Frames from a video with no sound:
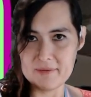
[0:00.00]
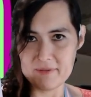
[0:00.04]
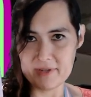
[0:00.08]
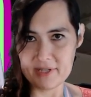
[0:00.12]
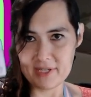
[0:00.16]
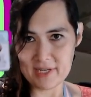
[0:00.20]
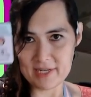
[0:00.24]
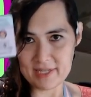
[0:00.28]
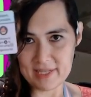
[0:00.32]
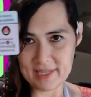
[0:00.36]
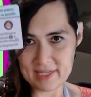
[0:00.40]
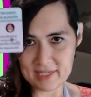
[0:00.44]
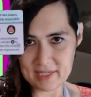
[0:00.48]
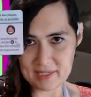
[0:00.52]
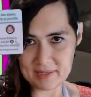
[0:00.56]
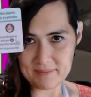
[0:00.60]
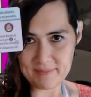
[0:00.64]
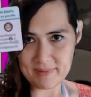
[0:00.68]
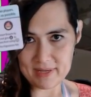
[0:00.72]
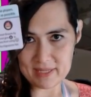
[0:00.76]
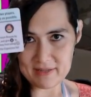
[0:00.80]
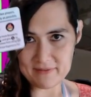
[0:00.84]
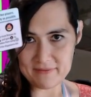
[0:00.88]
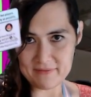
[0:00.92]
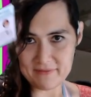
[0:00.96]
which I think
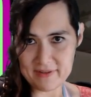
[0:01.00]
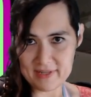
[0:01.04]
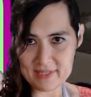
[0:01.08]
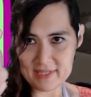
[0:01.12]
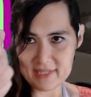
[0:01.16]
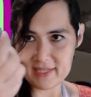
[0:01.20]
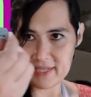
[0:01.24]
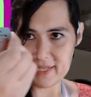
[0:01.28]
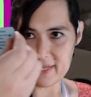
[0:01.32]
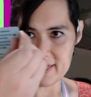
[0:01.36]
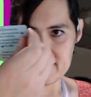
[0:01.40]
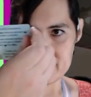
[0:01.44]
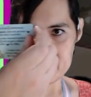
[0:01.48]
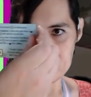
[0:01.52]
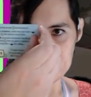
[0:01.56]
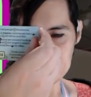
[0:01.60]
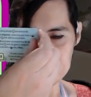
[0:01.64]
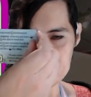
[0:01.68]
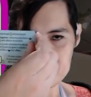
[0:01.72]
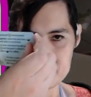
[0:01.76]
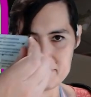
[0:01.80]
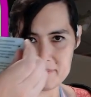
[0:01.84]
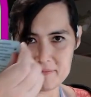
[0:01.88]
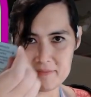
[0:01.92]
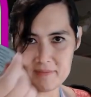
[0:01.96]
better fits the
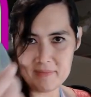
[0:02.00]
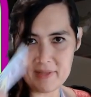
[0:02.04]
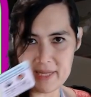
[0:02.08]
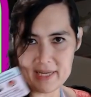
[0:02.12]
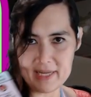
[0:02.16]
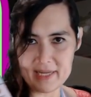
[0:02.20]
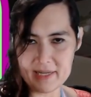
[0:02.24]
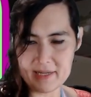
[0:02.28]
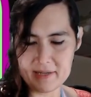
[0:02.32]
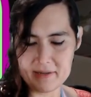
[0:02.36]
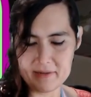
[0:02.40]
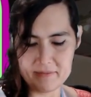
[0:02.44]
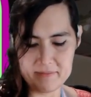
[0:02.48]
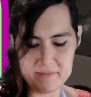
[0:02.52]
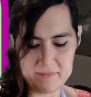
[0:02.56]
like